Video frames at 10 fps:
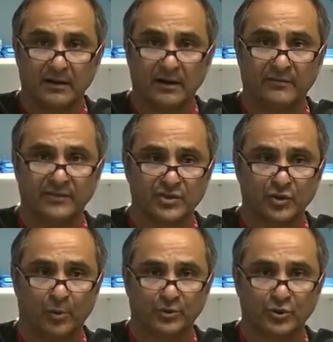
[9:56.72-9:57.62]
of the
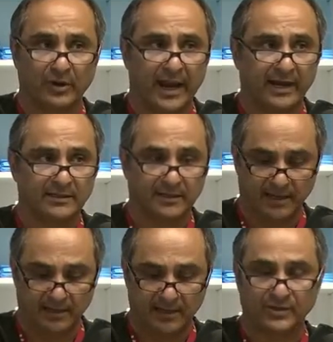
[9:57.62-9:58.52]
stomal tract,
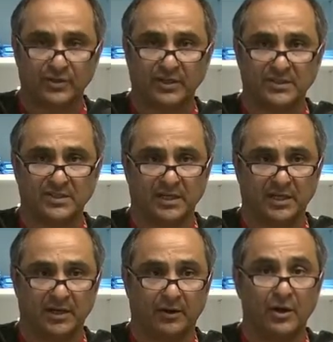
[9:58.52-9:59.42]
as you can see
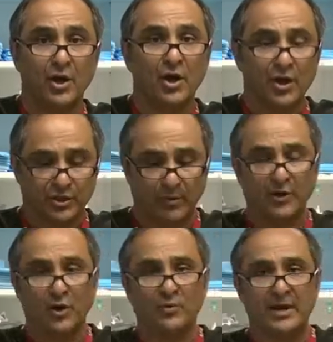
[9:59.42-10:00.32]
here. So
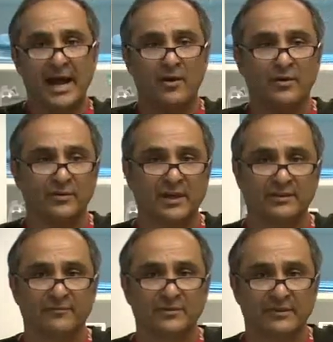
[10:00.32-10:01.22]
I know now that
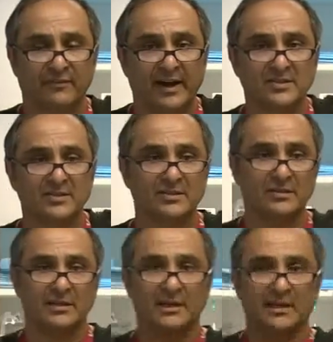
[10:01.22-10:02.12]
the
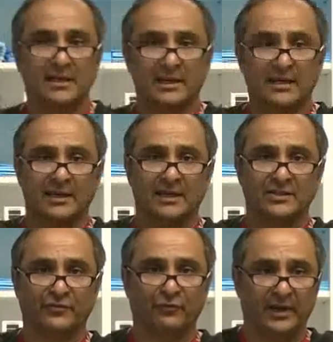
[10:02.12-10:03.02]
device
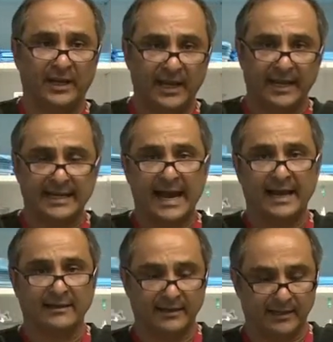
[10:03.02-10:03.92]
is free and
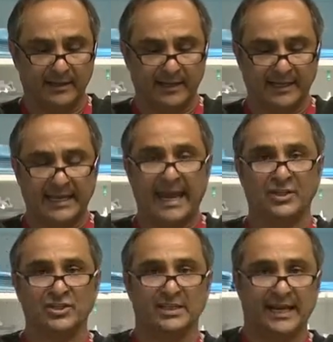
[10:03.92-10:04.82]
not
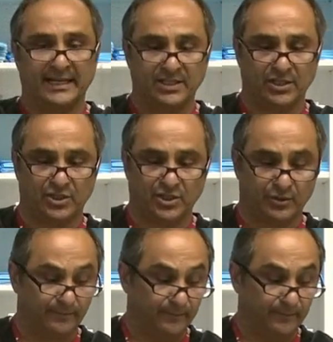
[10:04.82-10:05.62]
engaged in any tissue.